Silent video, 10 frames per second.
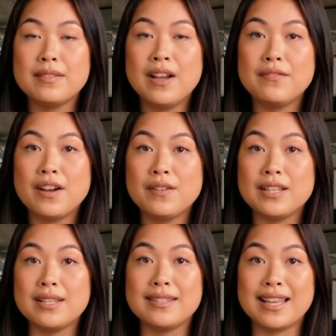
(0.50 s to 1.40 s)
A
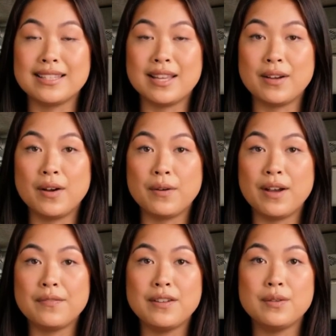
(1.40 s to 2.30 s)
very good day to all
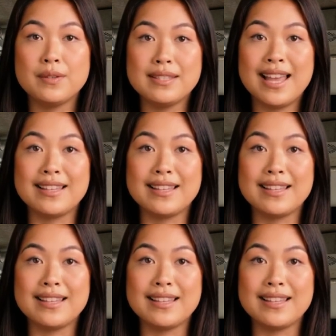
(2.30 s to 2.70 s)
our viewers